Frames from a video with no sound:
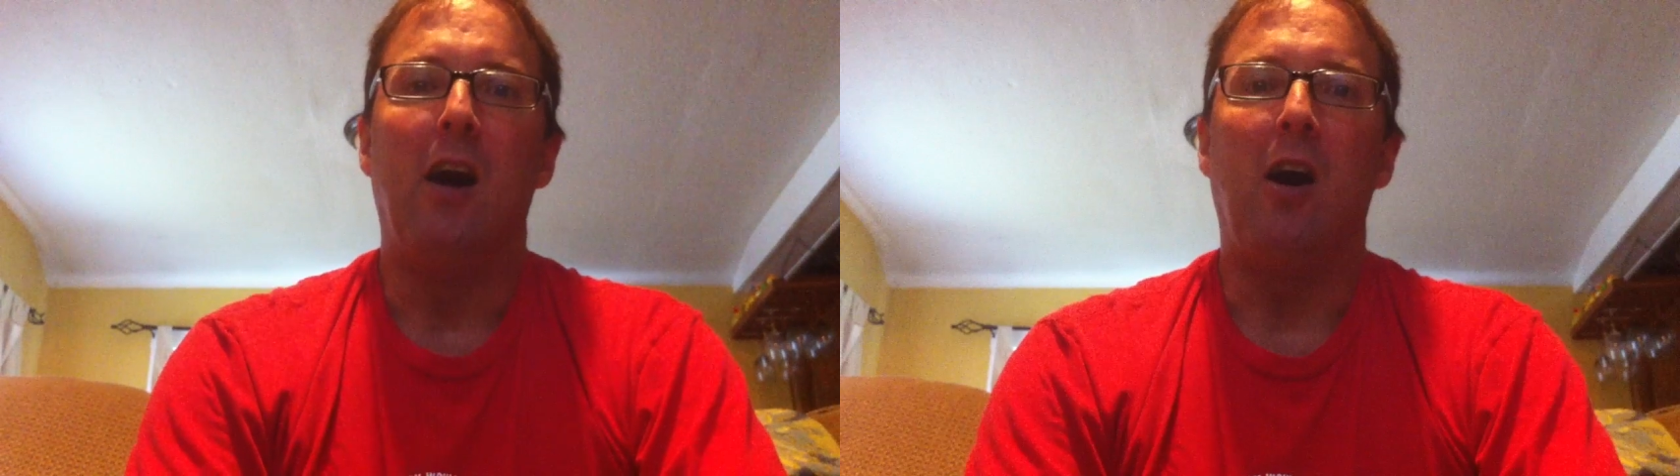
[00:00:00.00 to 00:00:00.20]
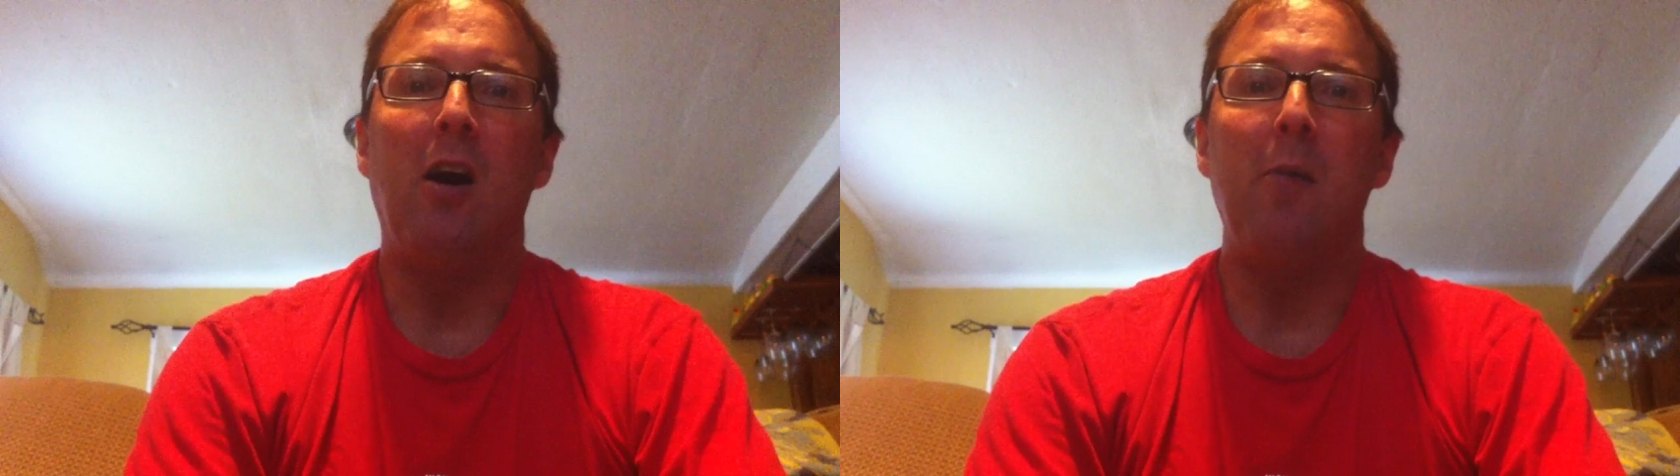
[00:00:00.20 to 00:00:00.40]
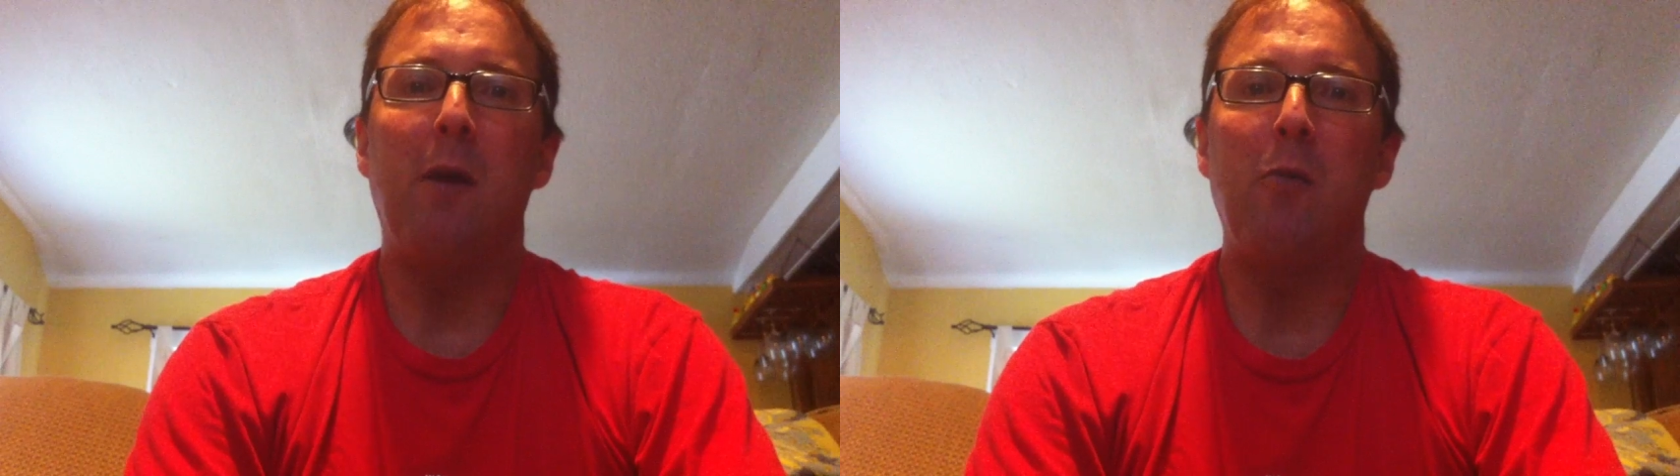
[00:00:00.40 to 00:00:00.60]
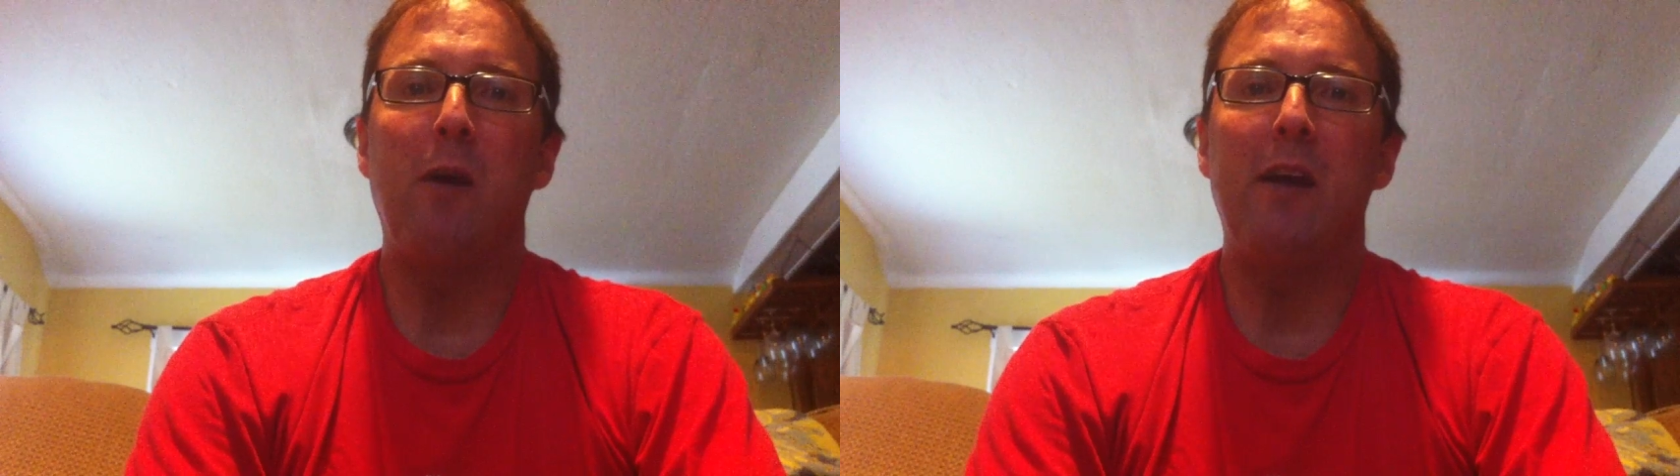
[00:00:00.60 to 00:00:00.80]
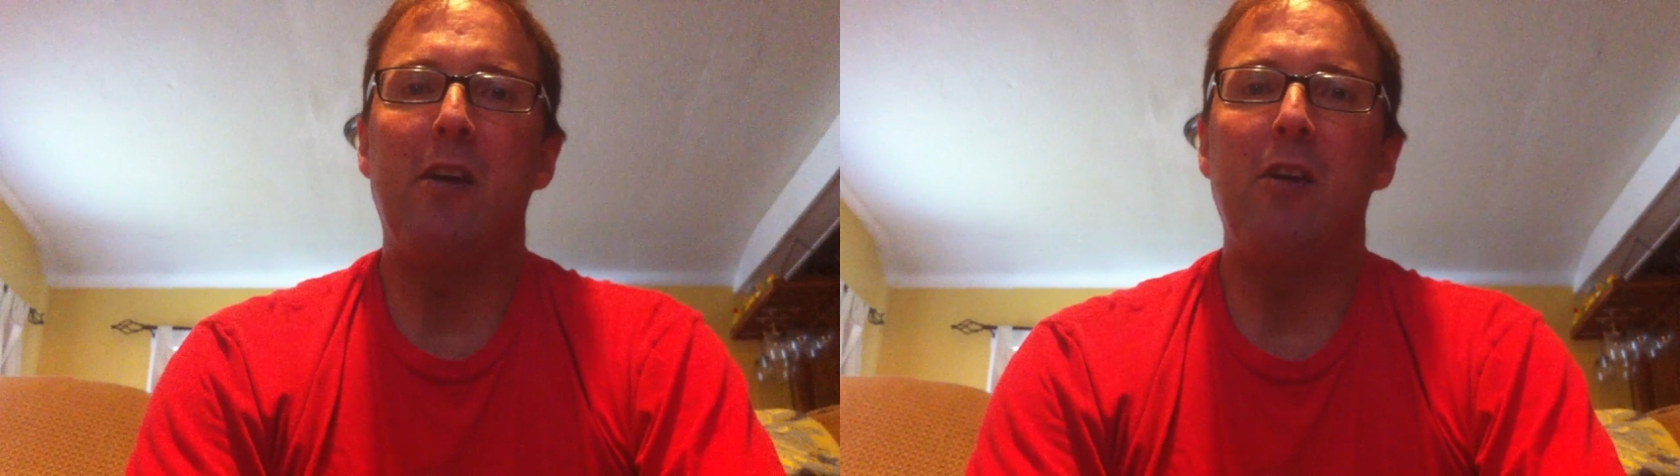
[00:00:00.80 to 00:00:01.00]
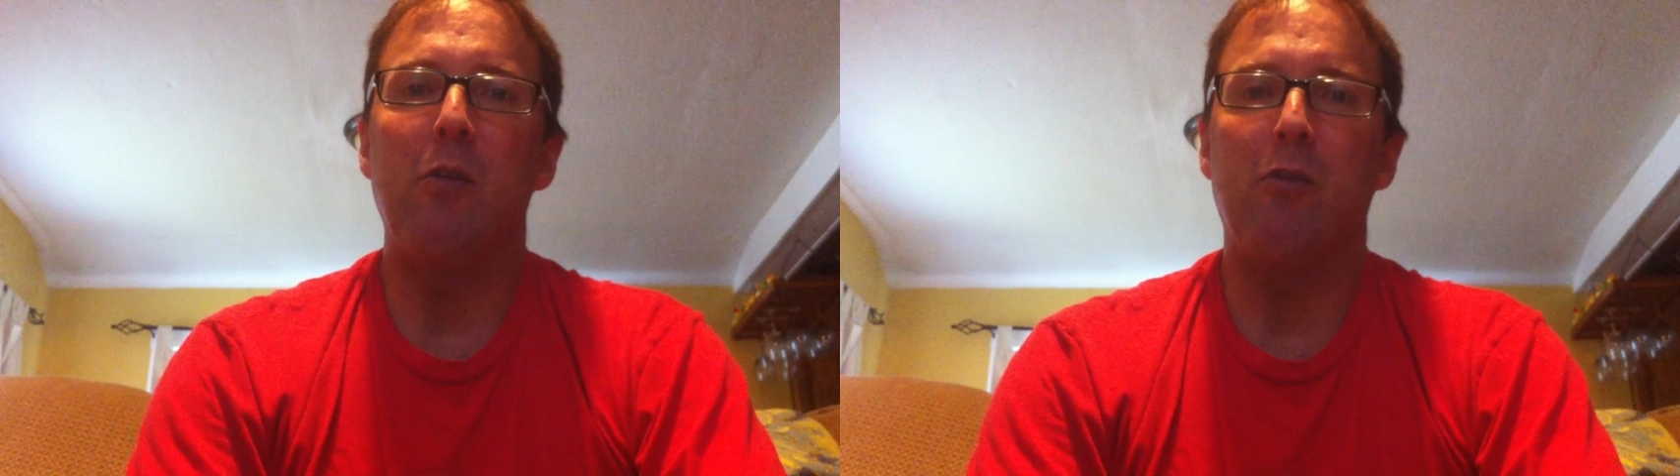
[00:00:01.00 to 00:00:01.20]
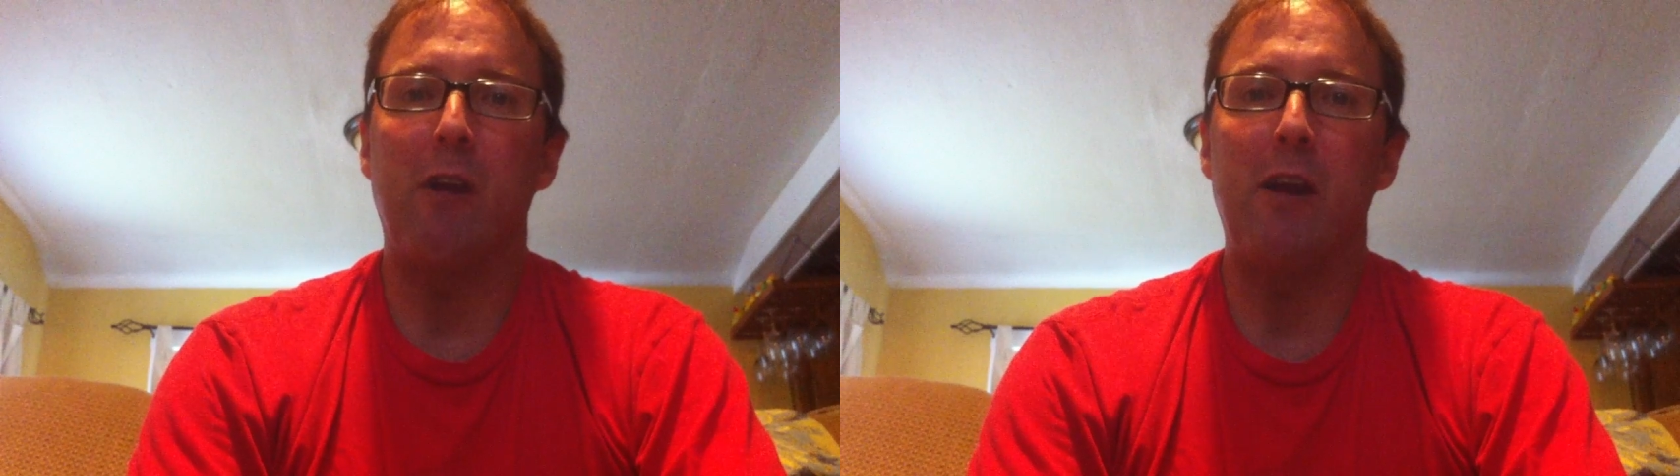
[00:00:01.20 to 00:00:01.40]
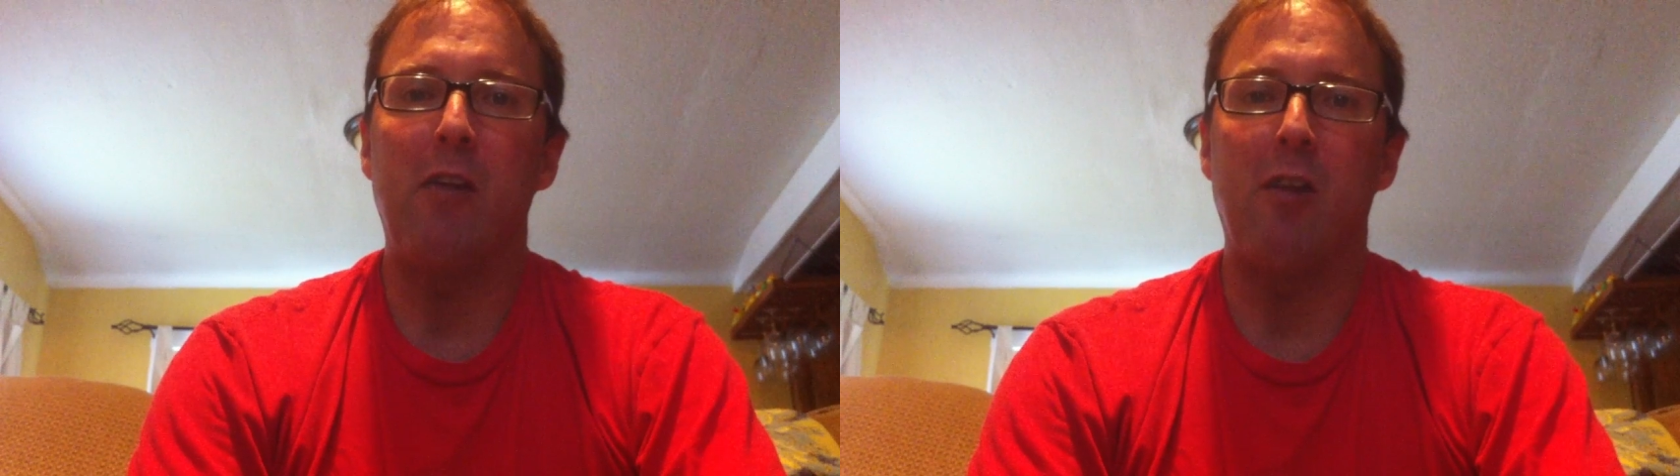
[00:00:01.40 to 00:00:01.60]
on my way to do a
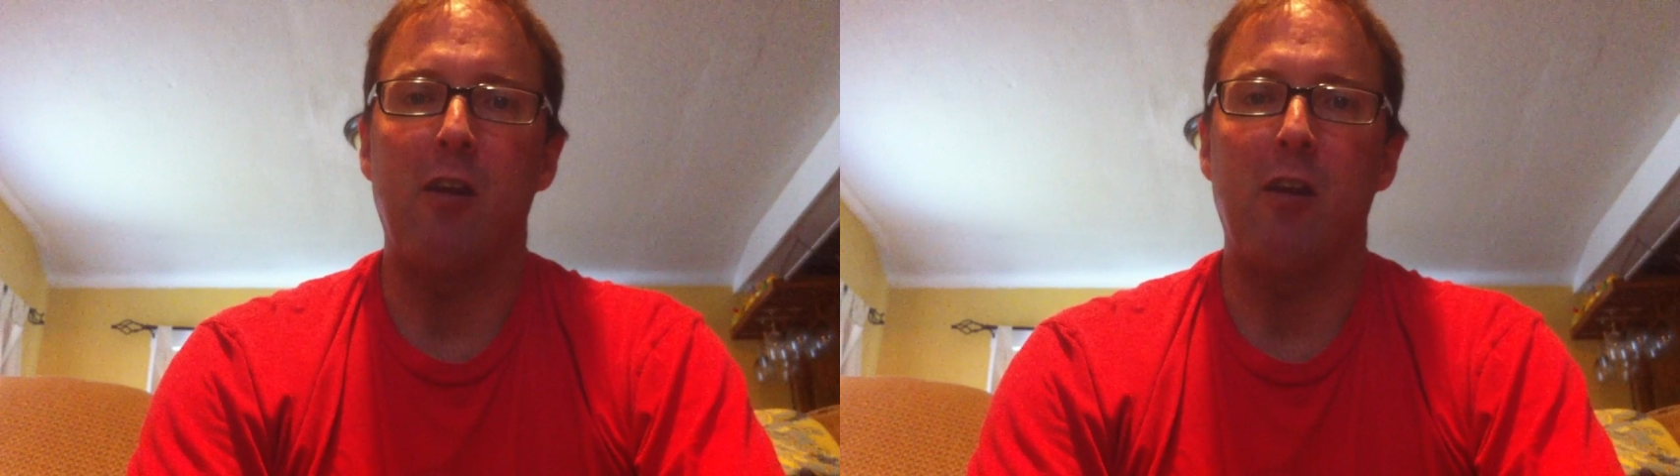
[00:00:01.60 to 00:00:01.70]
training